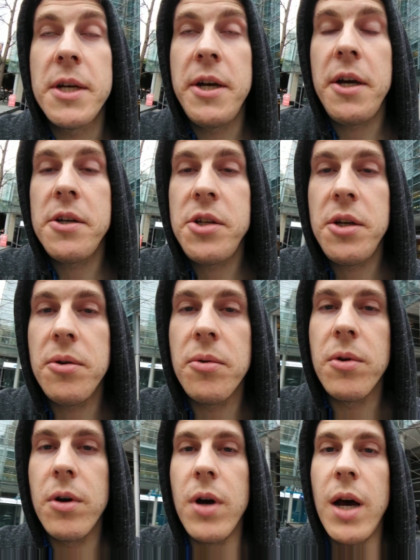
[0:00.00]
So you can shoot
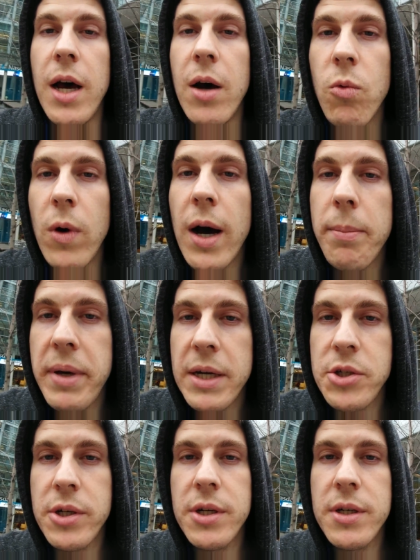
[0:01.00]
uh, raw
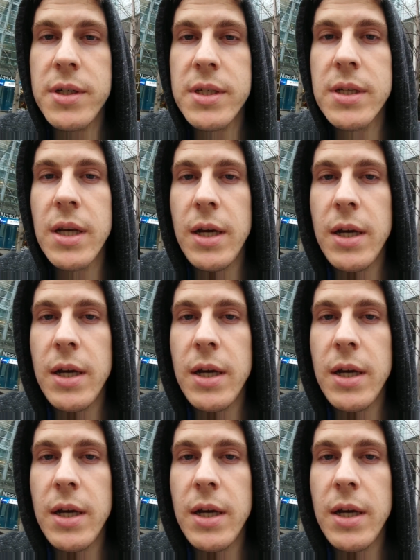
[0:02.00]
pictures,